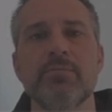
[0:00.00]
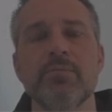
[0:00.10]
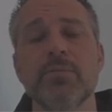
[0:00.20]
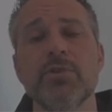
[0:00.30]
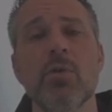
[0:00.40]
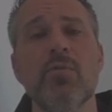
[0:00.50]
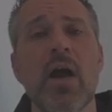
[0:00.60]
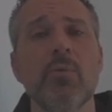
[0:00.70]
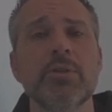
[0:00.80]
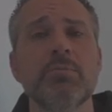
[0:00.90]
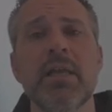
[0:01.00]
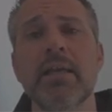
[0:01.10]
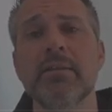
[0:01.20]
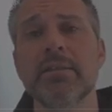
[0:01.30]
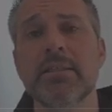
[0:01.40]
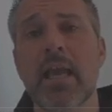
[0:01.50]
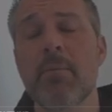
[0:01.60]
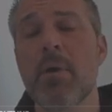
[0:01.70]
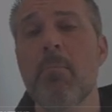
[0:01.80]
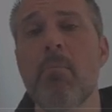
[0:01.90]
So if I was playing this
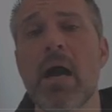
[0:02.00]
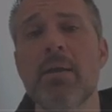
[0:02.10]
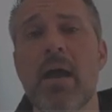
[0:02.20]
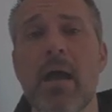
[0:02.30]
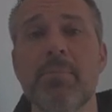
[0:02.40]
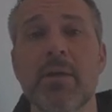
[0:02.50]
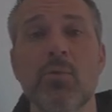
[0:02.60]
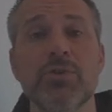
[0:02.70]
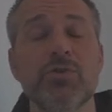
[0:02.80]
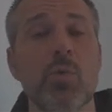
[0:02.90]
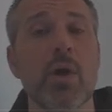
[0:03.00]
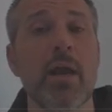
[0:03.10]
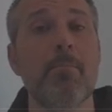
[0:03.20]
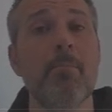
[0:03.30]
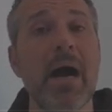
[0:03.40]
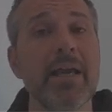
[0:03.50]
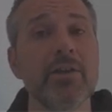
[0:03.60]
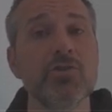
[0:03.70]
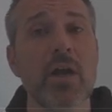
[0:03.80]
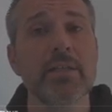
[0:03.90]
game, my mapping would store at my
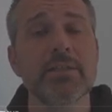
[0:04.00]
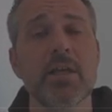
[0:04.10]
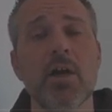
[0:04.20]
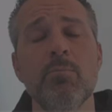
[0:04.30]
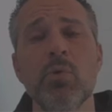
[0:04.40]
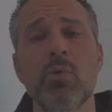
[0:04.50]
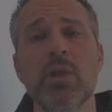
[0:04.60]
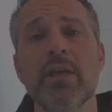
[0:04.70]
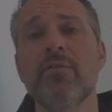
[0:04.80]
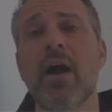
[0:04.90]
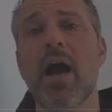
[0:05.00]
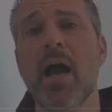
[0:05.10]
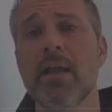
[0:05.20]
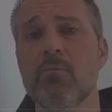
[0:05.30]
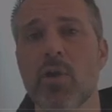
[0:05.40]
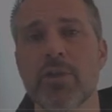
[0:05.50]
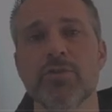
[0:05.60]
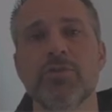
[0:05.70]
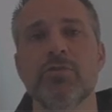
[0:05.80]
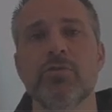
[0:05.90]
address a bool if I am
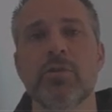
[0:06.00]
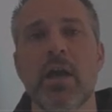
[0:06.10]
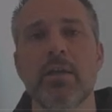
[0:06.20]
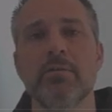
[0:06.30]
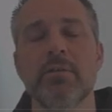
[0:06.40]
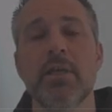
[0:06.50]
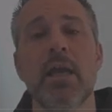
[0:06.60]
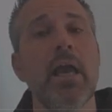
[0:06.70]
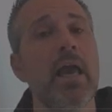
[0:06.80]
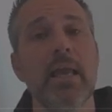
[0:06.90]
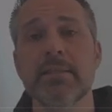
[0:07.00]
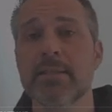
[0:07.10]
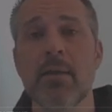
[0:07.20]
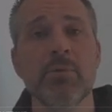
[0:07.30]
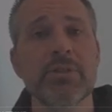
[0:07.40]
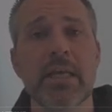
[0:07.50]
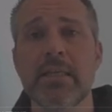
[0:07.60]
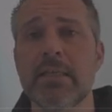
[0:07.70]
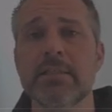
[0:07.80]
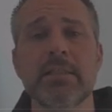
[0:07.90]
registered or not. And
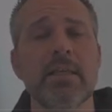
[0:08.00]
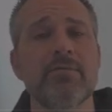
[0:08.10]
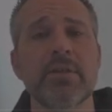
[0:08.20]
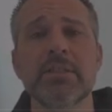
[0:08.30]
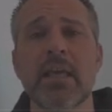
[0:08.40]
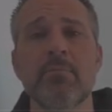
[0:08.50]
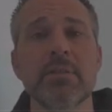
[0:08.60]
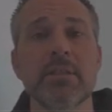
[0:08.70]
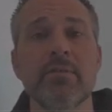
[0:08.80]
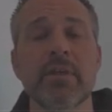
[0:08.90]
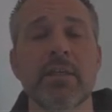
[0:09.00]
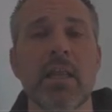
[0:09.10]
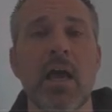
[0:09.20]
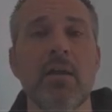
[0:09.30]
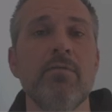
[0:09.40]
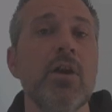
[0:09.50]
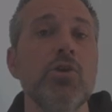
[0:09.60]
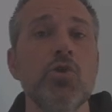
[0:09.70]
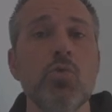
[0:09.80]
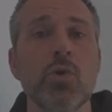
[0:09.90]
simultaneously, if this game is living and live
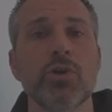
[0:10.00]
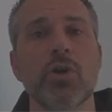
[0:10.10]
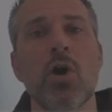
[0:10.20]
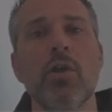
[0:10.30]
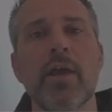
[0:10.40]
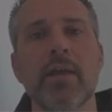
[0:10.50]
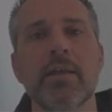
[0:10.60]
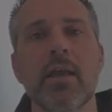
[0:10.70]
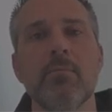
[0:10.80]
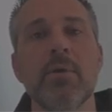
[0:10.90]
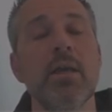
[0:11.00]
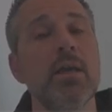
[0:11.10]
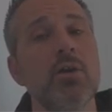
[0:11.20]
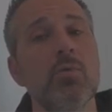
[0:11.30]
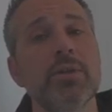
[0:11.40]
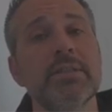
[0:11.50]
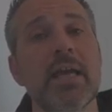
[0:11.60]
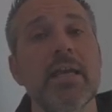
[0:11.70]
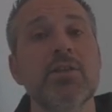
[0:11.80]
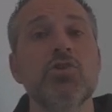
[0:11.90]
and you were to call that game, it would
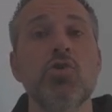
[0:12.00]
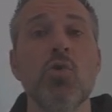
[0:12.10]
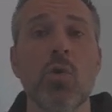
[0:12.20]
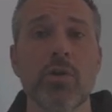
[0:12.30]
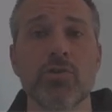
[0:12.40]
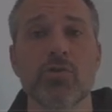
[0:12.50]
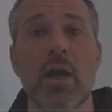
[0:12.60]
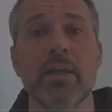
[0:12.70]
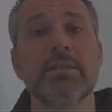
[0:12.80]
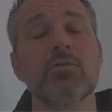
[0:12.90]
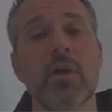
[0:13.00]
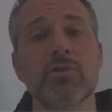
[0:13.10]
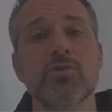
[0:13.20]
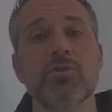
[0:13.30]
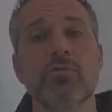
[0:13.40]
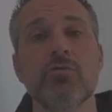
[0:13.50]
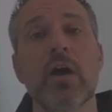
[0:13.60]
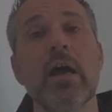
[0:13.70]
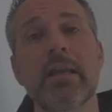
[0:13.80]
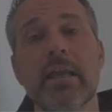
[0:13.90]
say, is your address registered or
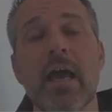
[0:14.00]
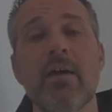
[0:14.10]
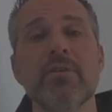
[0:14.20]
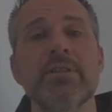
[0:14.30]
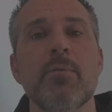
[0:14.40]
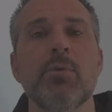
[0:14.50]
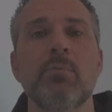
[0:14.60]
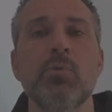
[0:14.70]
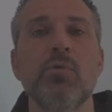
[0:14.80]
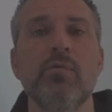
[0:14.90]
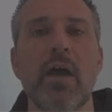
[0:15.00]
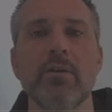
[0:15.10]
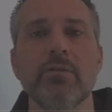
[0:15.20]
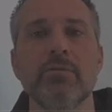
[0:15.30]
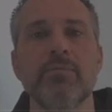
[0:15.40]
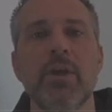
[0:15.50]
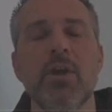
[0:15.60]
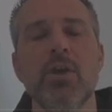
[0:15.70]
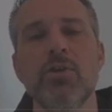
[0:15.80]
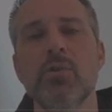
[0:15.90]
not, and have a separate bool value.
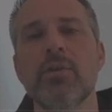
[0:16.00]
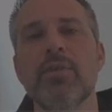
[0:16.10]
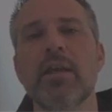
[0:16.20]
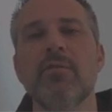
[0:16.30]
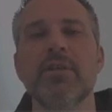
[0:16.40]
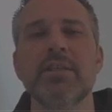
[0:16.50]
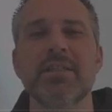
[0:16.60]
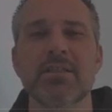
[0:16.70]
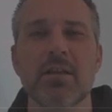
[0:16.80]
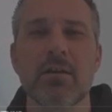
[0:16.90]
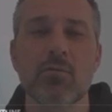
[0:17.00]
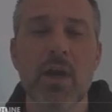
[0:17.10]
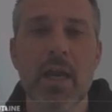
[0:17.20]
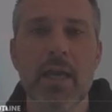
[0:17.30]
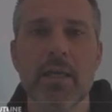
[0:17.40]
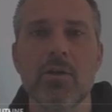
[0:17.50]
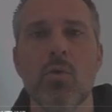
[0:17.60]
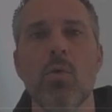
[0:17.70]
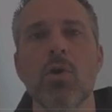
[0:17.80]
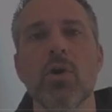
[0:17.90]
You could think of these as a array
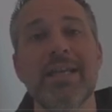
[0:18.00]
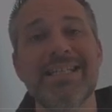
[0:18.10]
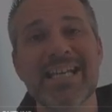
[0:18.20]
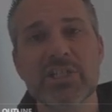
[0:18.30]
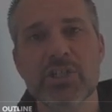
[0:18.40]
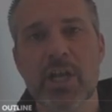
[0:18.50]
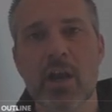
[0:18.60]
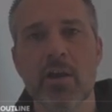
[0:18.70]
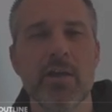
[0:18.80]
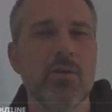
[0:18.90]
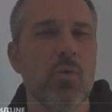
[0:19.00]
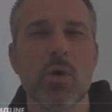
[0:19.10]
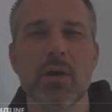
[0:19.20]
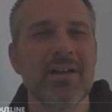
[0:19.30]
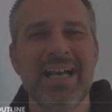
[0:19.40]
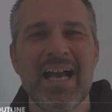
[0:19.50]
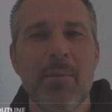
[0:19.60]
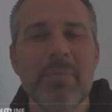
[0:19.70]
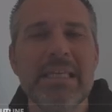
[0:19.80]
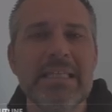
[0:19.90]
or a dictionary or
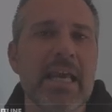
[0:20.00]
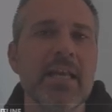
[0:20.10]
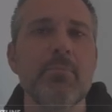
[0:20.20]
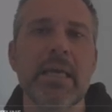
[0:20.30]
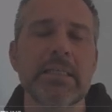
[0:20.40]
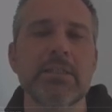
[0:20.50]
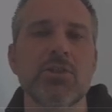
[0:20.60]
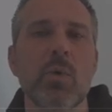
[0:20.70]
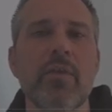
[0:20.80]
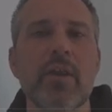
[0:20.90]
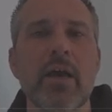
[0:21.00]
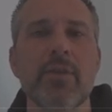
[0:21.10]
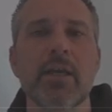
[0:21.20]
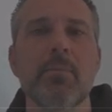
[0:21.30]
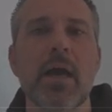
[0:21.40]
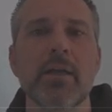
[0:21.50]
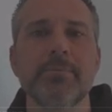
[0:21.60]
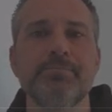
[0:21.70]
a mini database is the way that I think about it.